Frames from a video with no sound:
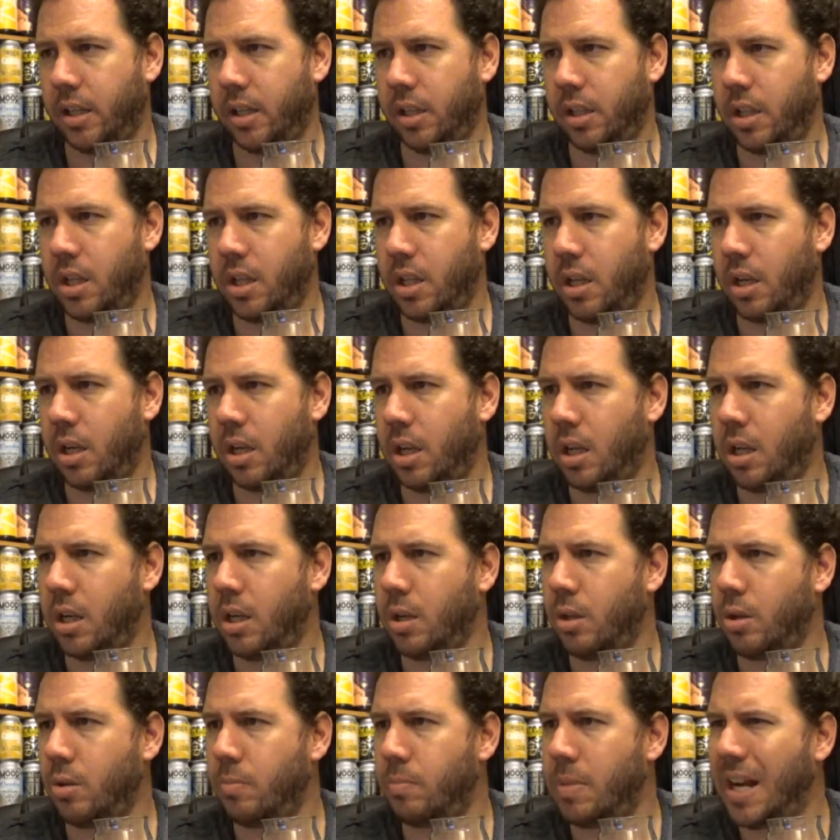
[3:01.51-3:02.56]

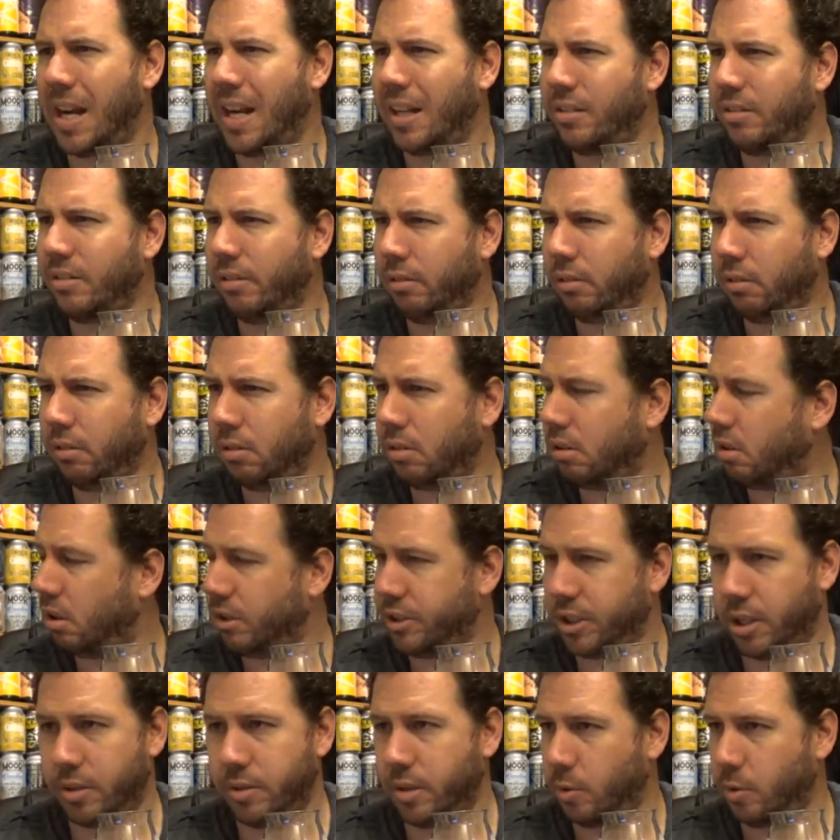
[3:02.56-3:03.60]
Heliomelon? I
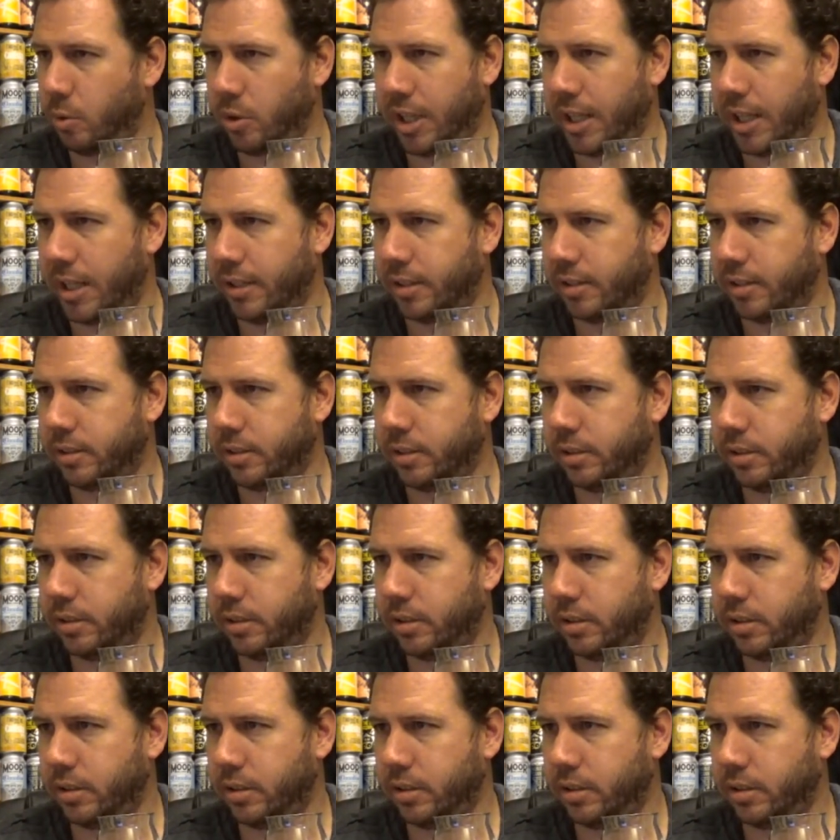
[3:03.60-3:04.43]
don't know what that is.